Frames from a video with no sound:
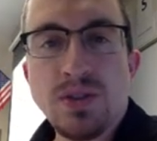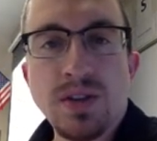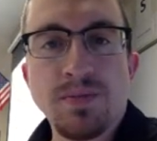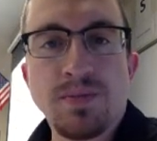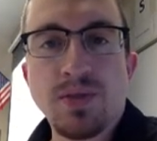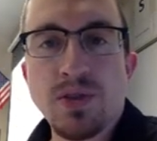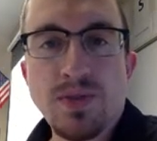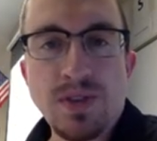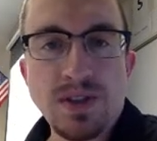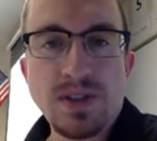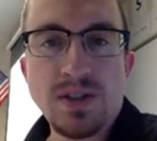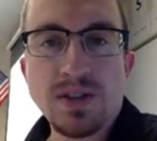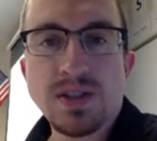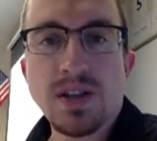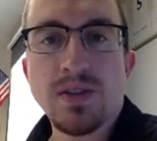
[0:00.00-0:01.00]
You can prove this
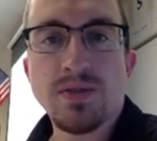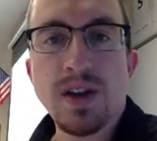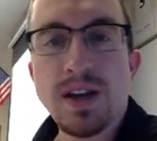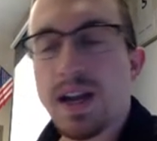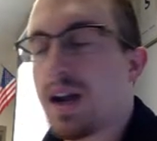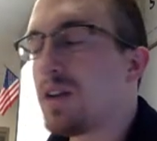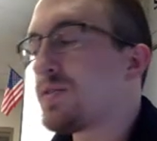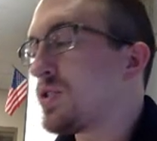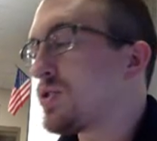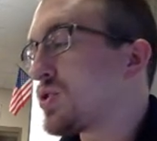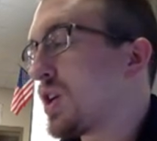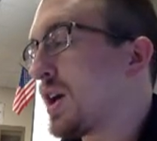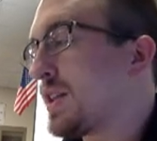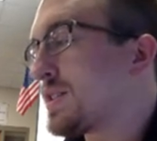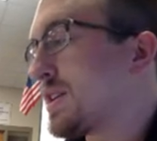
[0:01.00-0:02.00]
to yourself right now if you
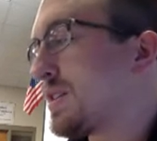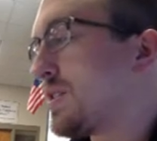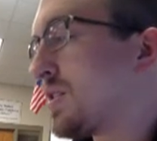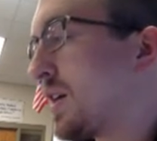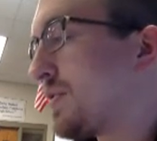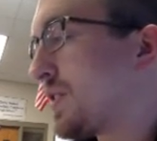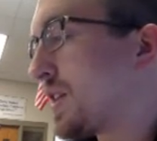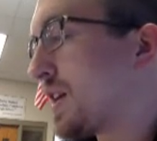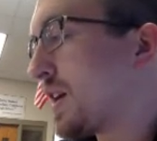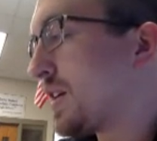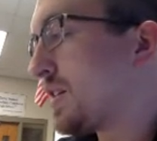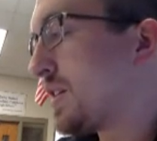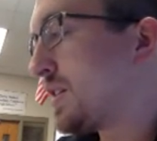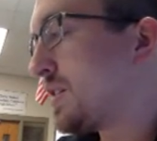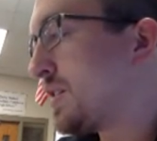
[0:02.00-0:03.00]
try this on your graphing
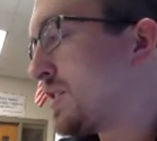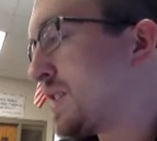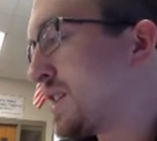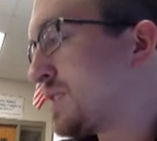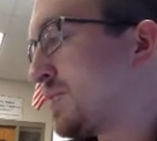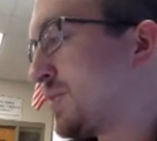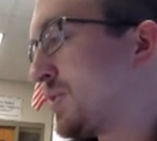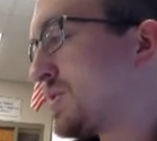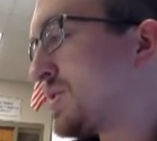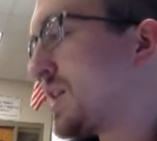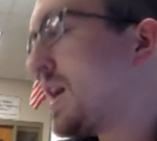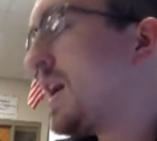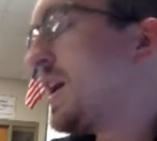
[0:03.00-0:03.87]
calculator or Desmos.